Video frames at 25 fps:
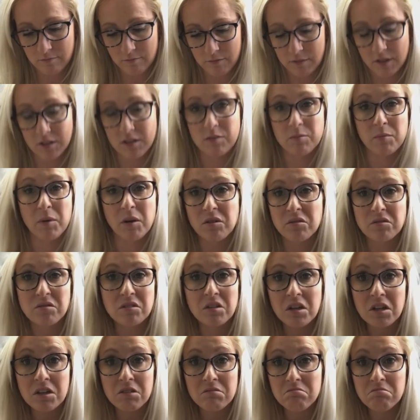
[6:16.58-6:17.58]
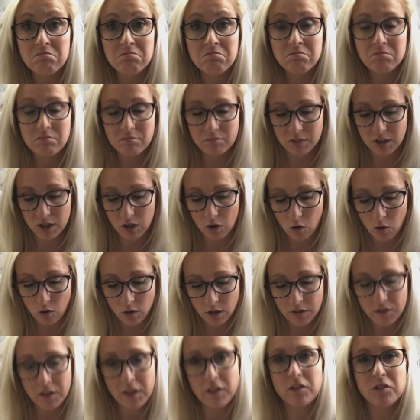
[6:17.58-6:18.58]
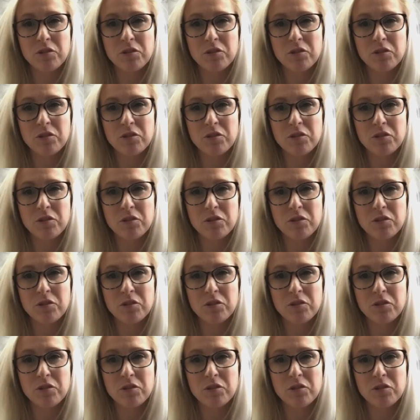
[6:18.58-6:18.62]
It smells good. The only thing